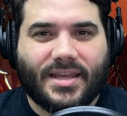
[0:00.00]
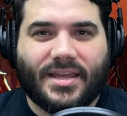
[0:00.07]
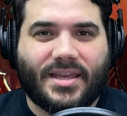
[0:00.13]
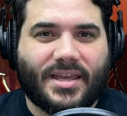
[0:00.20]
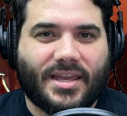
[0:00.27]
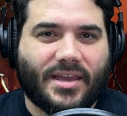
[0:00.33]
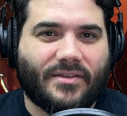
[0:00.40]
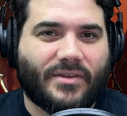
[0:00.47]

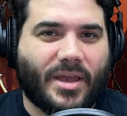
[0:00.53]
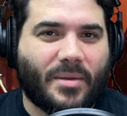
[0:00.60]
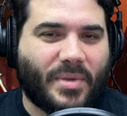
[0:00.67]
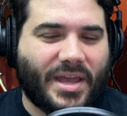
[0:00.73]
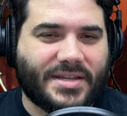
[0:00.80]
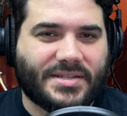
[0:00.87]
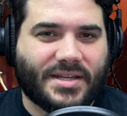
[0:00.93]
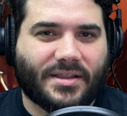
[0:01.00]
give a
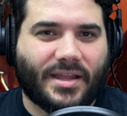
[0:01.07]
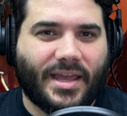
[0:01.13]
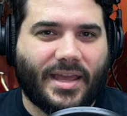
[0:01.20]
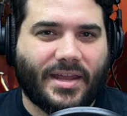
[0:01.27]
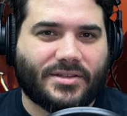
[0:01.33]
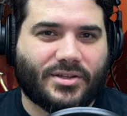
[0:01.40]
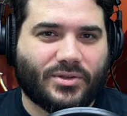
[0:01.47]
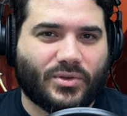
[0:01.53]
basic
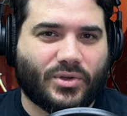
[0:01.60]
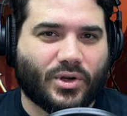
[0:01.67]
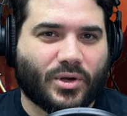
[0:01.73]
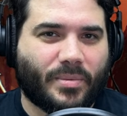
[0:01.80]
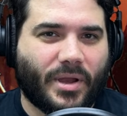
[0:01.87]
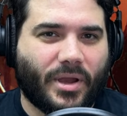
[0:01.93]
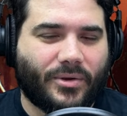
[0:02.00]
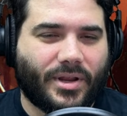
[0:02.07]
land to your
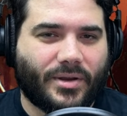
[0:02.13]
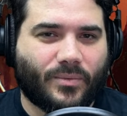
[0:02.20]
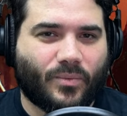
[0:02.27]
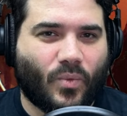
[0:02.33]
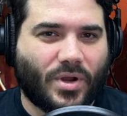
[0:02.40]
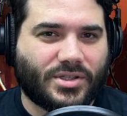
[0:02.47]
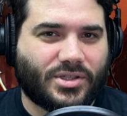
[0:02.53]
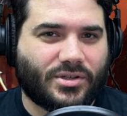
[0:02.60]
opponent
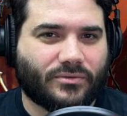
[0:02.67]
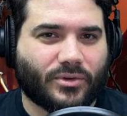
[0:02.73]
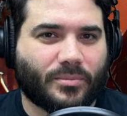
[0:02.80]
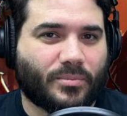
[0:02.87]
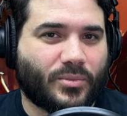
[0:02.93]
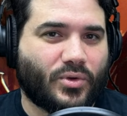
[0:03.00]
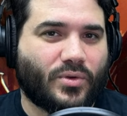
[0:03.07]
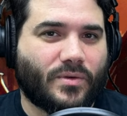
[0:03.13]
once you've
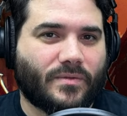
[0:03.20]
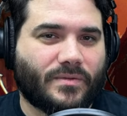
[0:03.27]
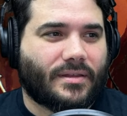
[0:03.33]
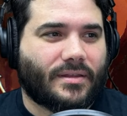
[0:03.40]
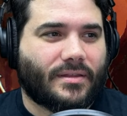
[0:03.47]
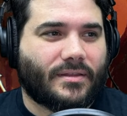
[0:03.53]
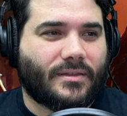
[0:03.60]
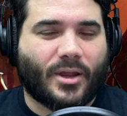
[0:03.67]
removed
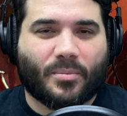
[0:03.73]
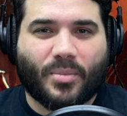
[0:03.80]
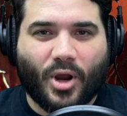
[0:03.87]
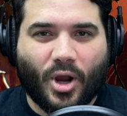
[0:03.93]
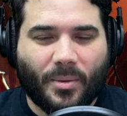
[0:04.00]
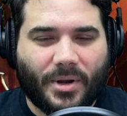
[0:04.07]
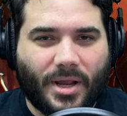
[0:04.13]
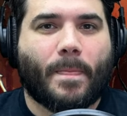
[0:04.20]
their
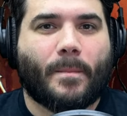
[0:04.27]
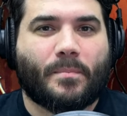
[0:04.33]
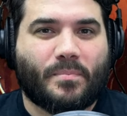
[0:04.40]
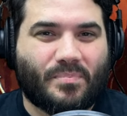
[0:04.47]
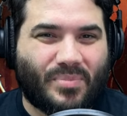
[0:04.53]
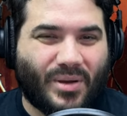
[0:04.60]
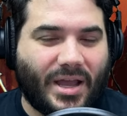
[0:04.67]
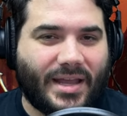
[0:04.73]
permanent,
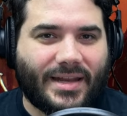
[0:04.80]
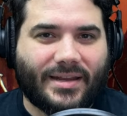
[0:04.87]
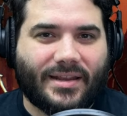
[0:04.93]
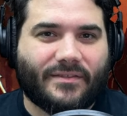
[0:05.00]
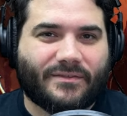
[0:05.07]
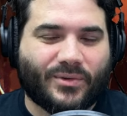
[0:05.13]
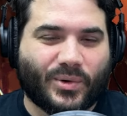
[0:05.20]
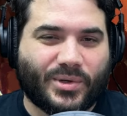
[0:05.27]
but
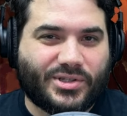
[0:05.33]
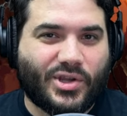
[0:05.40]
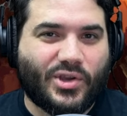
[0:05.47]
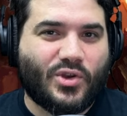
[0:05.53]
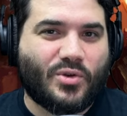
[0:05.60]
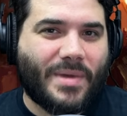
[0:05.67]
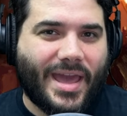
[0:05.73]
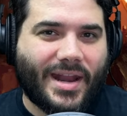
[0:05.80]
for
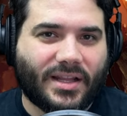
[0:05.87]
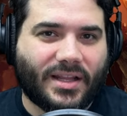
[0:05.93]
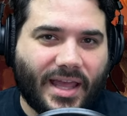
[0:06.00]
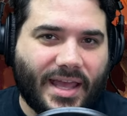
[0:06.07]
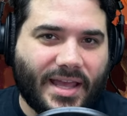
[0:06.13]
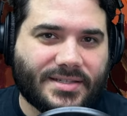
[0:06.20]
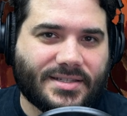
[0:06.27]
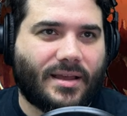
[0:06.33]
2 mana
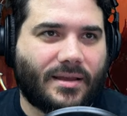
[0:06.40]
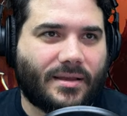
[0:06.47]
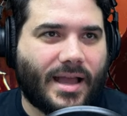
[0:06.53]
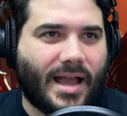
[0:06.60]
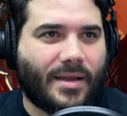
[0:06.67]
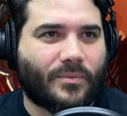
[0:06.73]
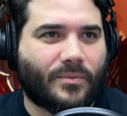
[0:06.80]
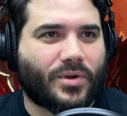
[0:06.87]
less,
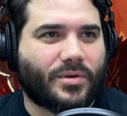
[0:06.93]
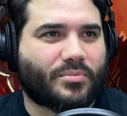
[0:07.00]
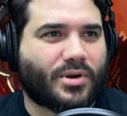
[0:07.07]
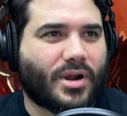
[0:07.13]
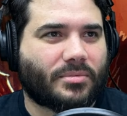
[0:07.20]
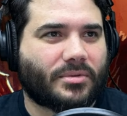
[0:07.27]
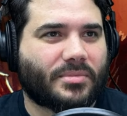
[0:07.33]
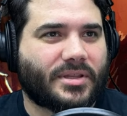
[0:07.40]
I would
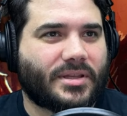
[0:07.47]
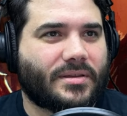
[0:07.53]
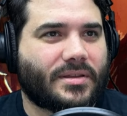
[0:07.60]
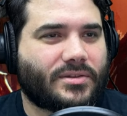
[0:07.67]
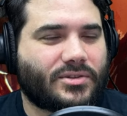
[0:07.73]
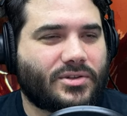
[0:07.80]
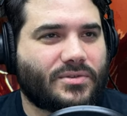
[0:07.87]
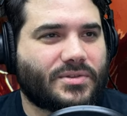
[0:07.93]
probably
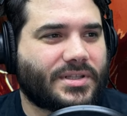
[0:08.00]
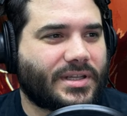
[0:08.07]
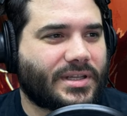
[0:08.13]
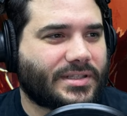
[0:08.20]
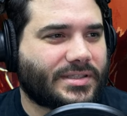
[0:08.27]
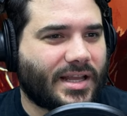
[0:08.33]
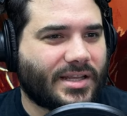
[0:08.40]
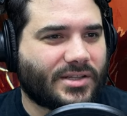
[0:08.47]
choose
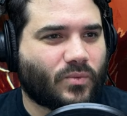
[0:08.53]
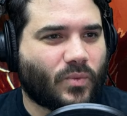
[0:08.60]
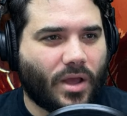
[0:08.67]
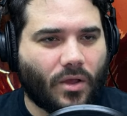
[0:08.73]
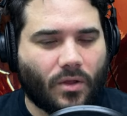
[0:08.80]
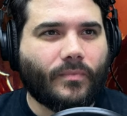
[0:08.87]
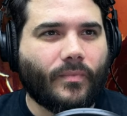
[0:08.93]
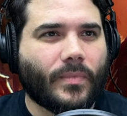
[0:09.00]
this as
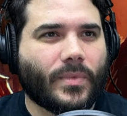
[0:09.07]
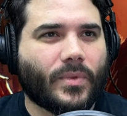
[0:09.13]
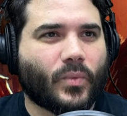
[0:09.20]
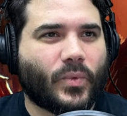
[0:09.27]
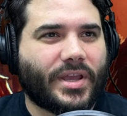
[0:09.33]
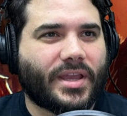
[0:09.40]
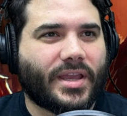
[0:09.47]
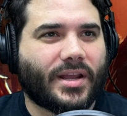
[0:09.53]
well.
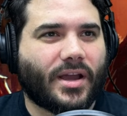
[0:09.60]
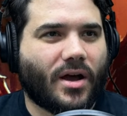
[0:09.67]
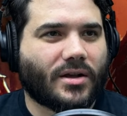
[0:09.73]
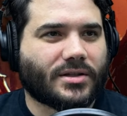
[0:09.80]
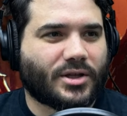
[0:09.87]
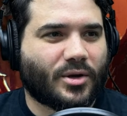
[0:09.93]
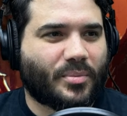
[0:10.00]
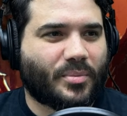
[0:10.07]
We could
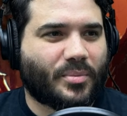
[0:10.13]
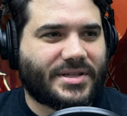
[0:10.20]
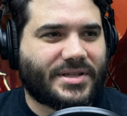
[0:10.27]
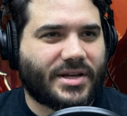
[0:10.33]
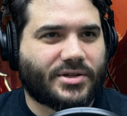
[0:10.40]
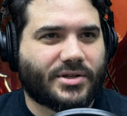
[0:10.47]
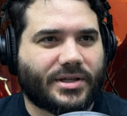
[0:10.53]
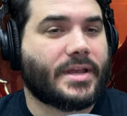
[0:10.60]
also
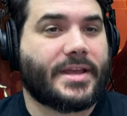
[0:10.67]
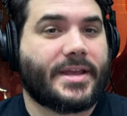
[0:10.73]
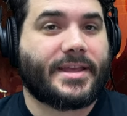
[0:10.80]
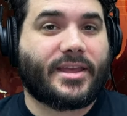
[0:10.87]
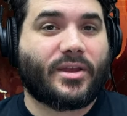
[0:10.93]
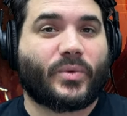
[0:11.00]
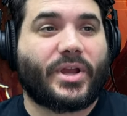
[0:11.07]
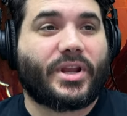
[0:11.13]
potentially
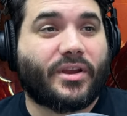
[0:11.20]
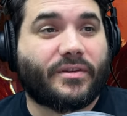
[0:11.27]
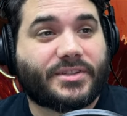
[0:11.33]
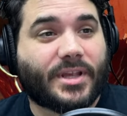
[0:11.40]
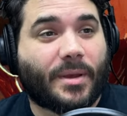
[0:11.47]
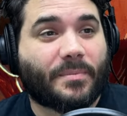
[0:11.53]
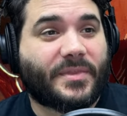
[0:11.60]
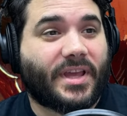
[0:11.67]
get rid of
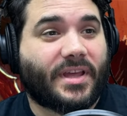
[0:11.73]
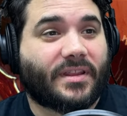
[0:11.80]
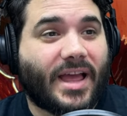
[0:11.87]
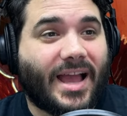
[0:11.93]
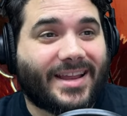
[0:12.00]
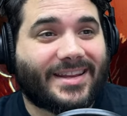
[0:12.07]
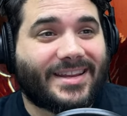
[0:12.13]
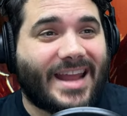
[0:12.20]
something
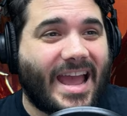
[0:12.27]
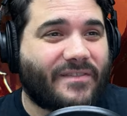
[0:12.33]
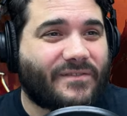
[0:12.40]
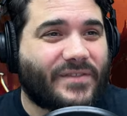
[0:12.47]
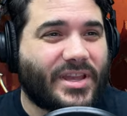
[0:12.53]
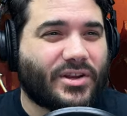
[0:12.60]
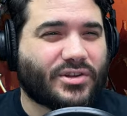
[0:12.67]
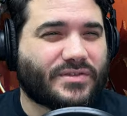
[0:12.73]
like Night
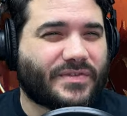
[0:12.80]
Feeder's